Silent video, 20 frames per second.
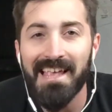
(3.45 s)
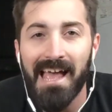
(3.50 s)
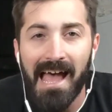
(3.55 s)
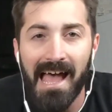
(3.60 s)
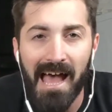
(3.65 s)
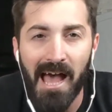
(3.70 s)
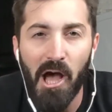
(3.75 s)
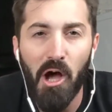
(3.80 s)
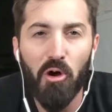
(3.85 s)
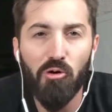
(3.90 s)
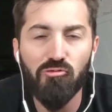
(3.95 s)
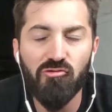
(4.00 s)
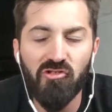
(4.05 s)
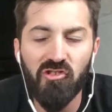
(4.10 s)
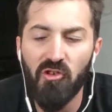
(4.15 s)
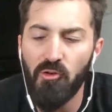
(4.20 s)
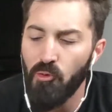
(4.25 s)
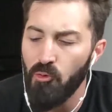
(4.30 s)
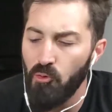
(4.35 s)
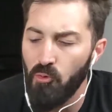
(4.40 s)

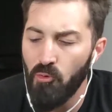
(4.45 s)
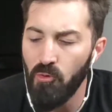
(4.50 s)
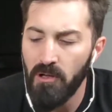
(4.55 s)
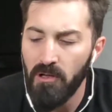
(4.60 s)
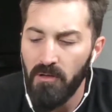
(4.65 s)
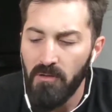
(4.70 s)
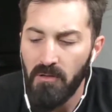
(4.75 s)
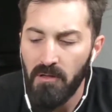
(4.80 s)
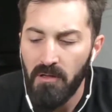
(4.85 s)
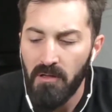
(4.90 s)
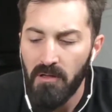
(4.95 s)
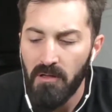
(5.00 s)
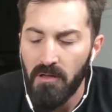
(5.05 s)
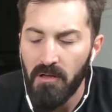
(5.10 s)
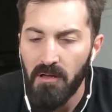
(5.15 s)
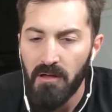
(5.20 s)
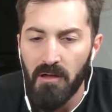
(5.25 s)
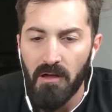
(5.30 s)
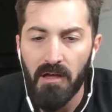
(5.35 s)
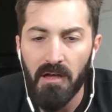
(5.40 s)
how-to
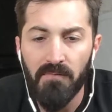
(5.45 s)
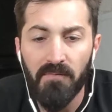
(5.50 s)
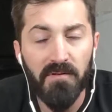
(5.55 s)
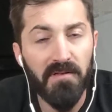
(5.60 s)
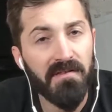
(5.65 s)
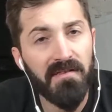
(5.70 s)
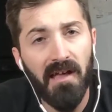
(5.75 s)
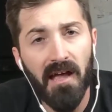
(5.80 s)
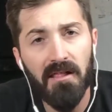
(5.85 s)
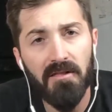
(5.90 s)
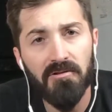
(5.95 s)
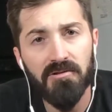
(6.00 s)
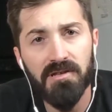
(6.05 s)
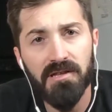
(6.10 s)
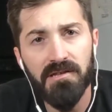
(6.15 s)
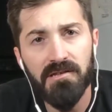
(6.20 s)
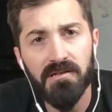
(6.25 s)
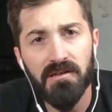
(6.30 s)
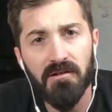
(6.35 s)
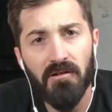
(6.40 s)
uh, for the Tyler
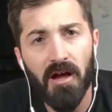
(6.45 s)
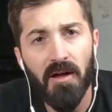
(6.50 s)
G Show.